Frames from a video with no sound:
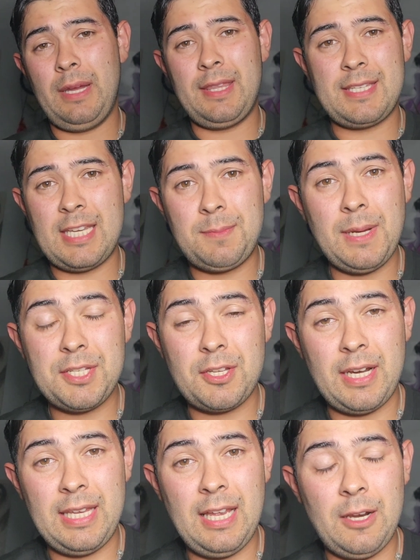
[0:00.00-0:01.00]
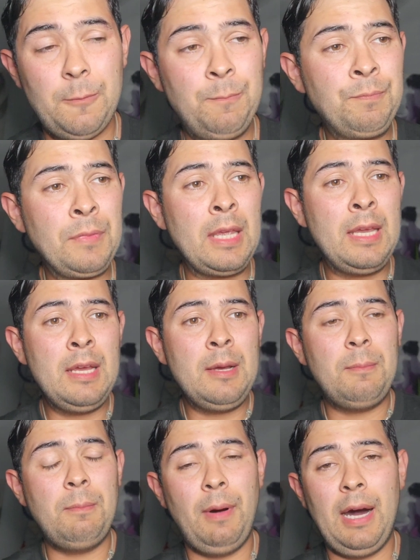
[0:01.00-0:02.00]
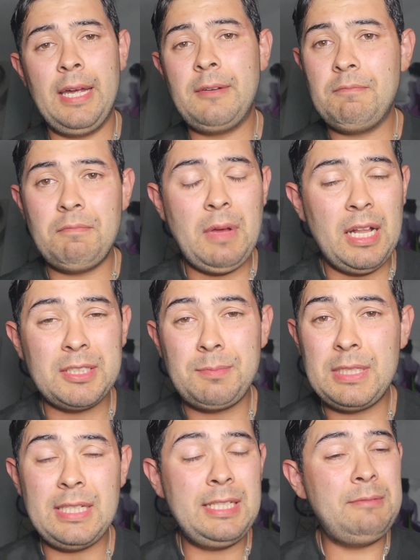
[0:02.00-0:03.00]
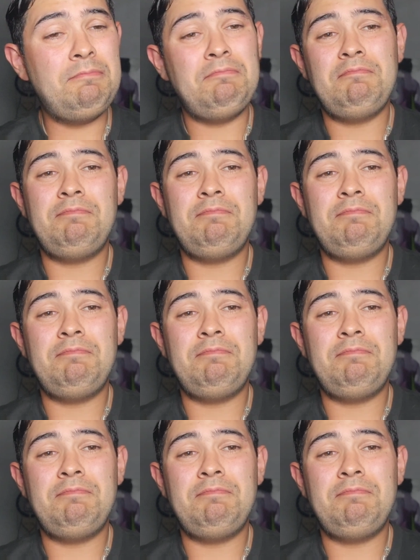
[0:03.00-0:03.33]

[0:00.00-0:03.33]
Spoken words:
the Saints players got a yellow. But ultimately,